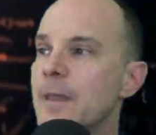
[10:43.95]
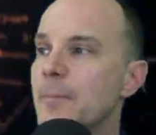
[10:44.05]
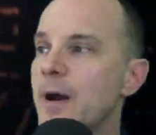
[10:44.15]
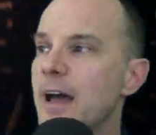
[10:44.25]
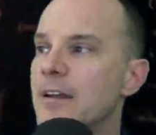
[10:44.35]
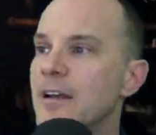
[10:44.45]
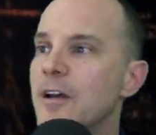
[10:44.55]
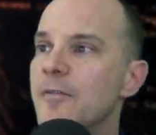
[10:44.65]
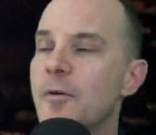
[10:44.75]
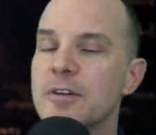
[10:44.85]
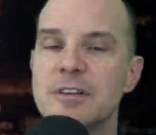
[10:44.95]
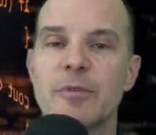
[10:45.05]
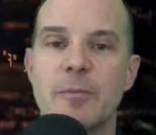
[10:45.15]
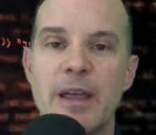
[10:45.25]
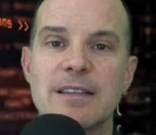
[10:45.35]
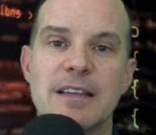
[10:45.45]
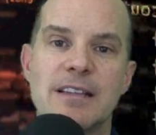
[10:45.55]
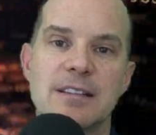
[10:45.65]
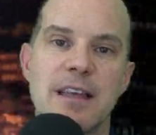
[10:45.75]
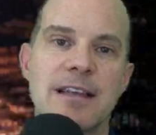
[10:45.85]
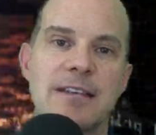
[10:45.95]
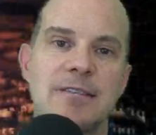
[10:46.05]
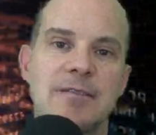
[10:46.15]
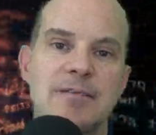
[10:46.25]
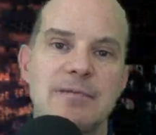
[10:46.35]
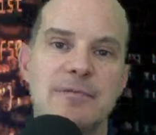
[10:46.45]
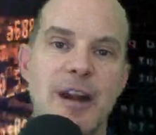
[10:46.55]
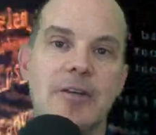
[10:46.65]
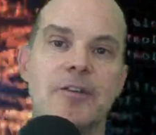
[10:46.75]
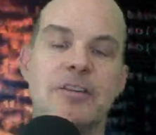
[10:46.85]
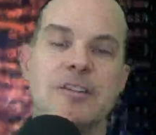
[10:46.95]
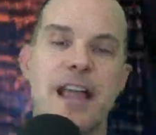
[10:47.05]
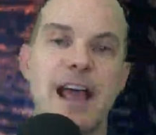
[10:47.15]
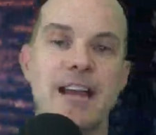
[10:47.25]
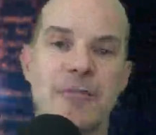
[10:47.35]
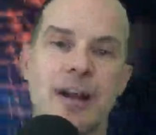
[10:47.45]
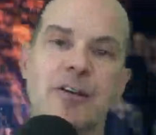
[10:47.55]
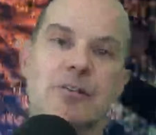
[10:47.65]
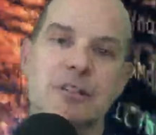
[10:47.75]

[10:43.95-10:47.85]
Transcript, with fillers: But for some of the basics like records, adding a record,